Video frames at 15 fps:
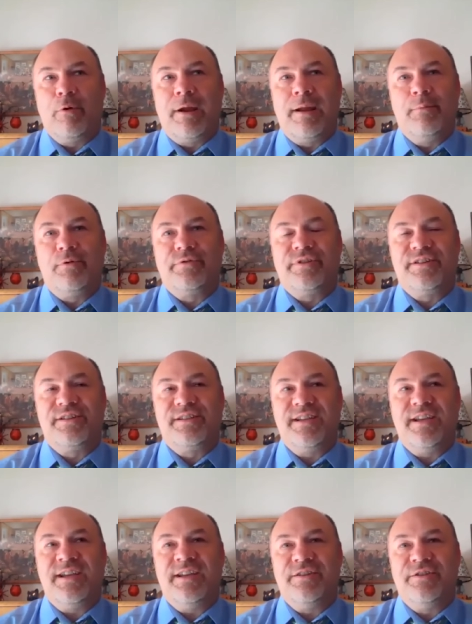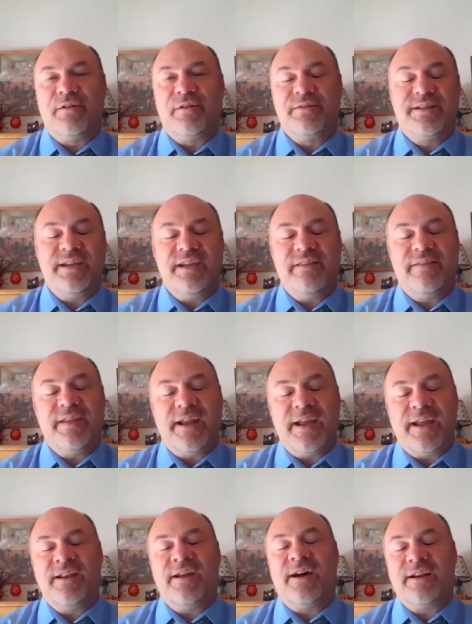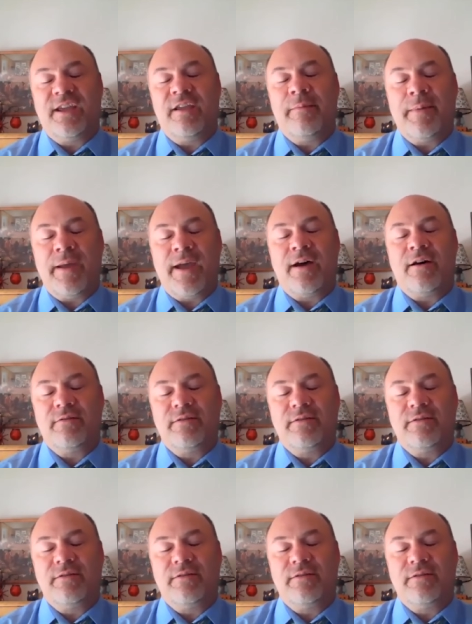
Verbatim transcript: were able to see adult teeth that had not came out